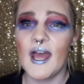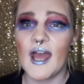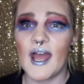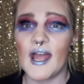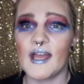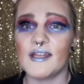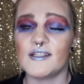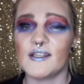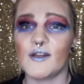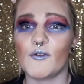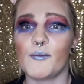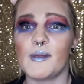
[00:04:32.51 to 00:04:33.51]
and
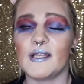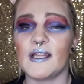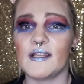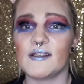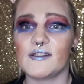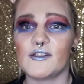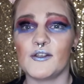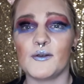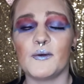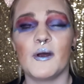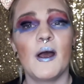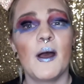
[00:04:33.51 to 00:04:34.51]
there will be links
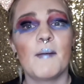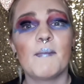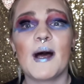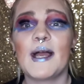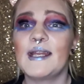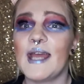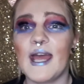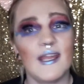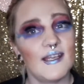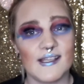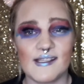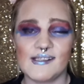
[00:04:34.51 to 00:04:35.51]
to mine and
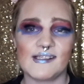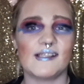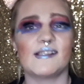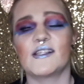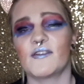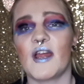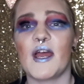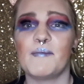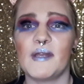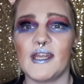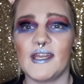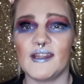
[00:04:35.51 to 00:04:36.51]
his Instagram
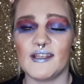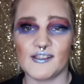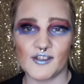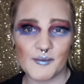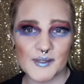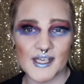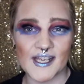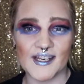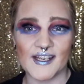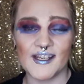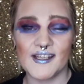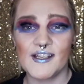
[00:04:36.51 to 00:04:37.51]
in the description.